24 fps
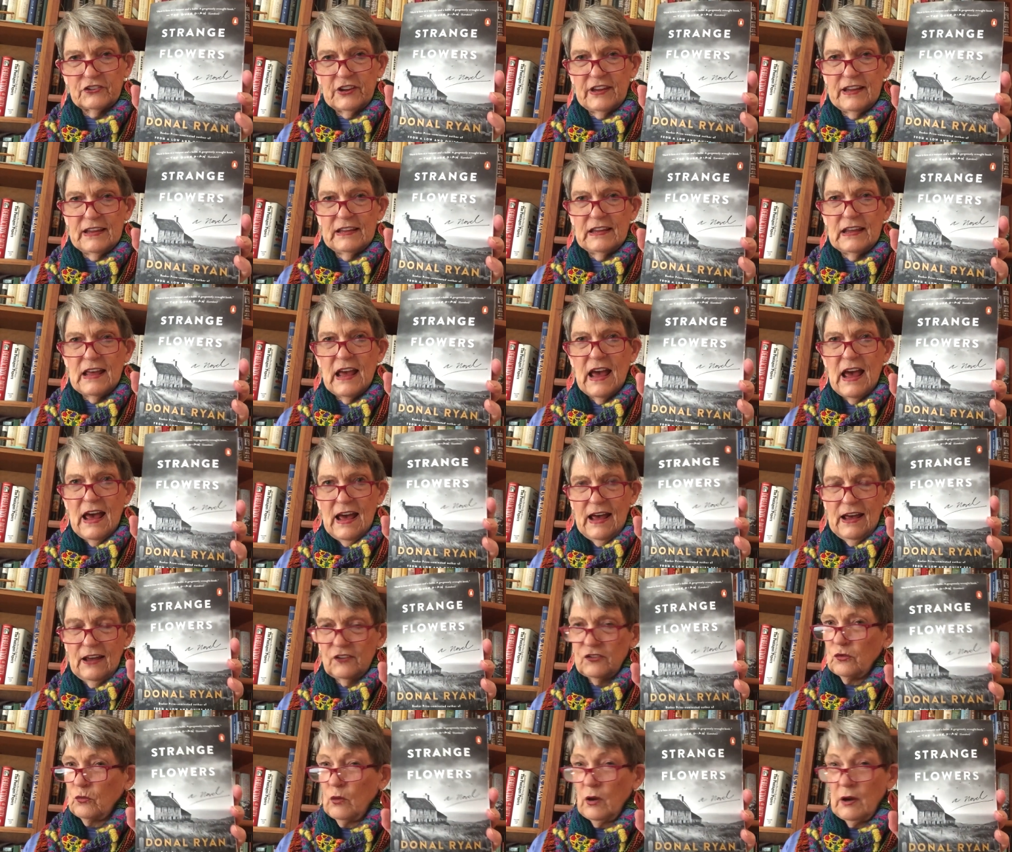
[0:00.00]
He
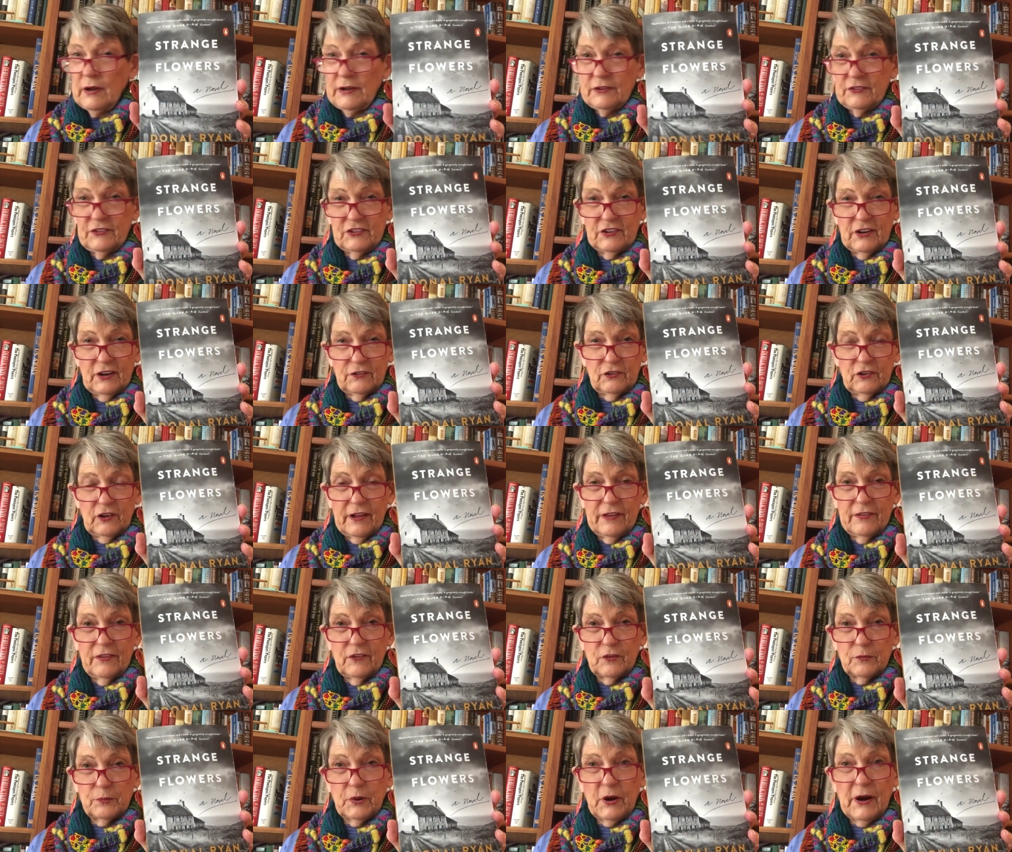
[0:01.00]
has won several
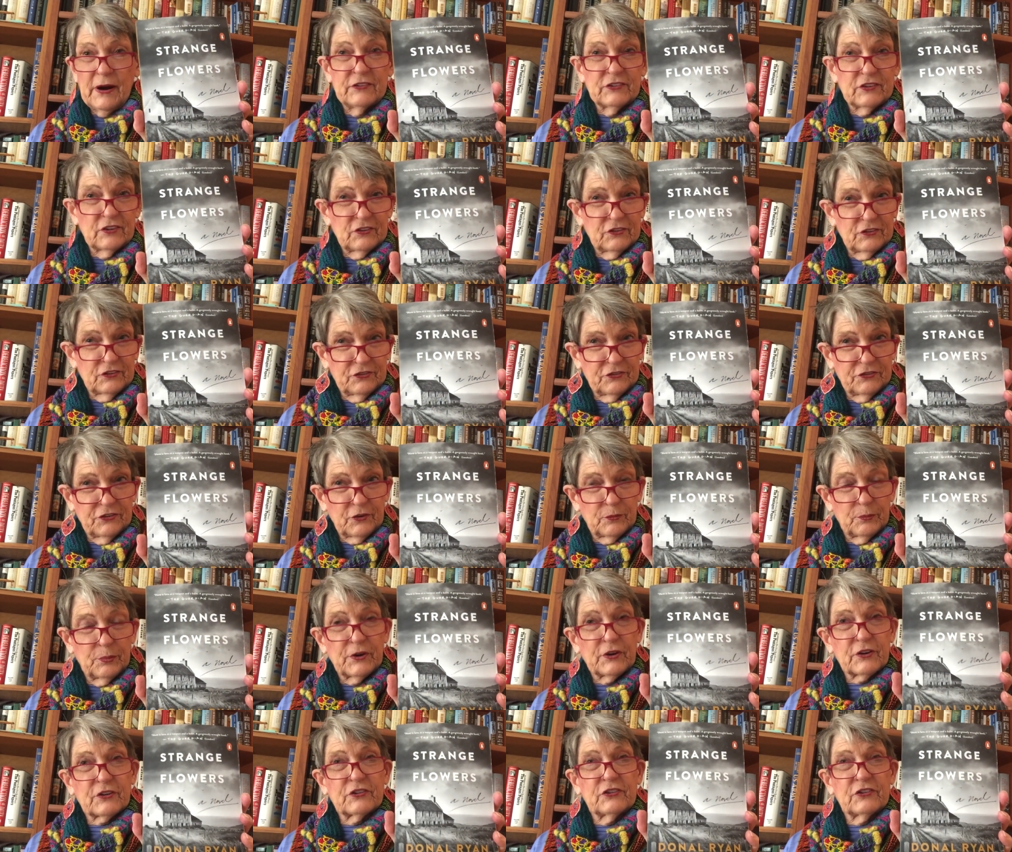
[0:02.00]
other prizes for
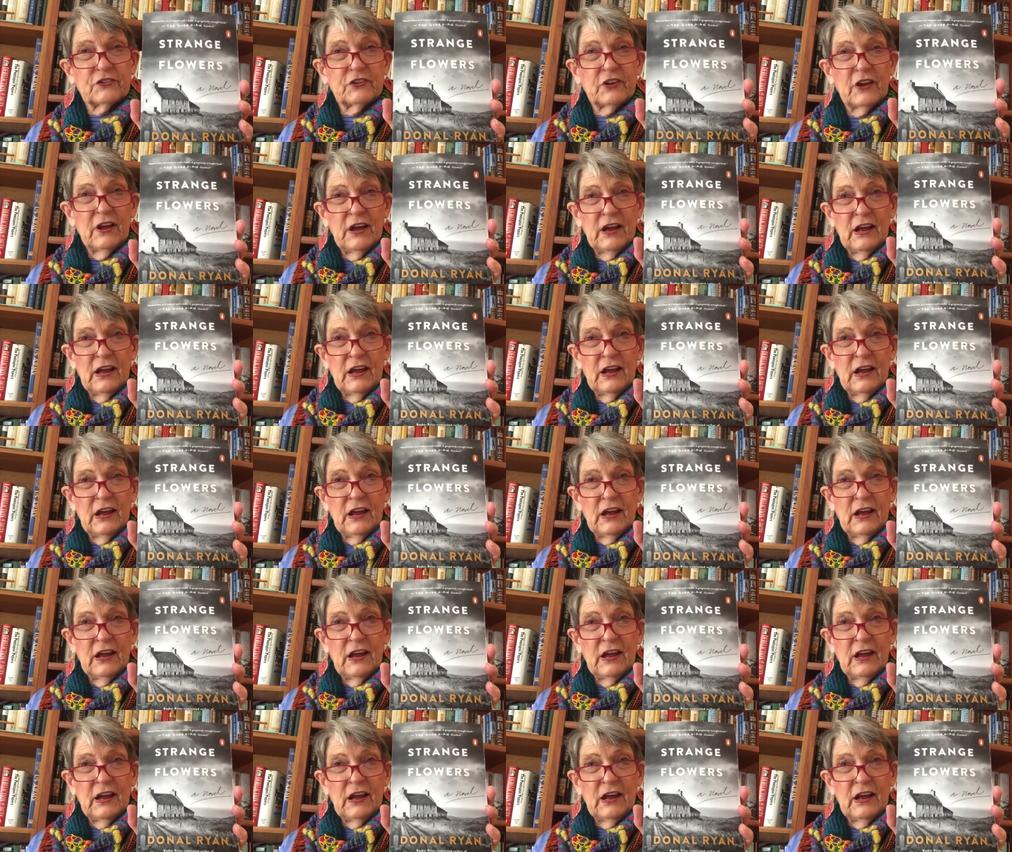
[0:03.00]
books